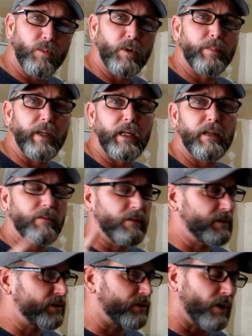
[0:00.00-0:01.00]
we'll be
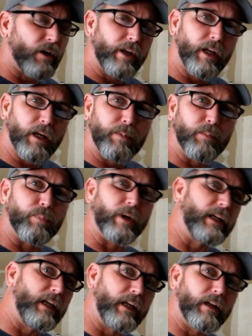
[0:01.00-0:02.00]
starting up and
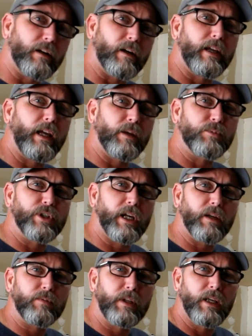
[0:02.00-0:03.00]
braking in our
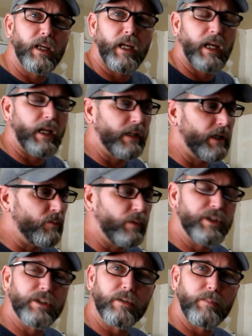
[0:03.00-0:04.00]
camshaft, and then
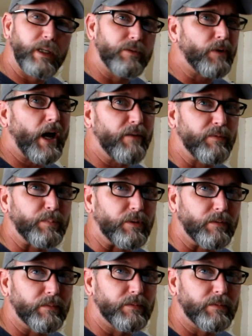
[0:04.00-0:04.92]
we should be drivable.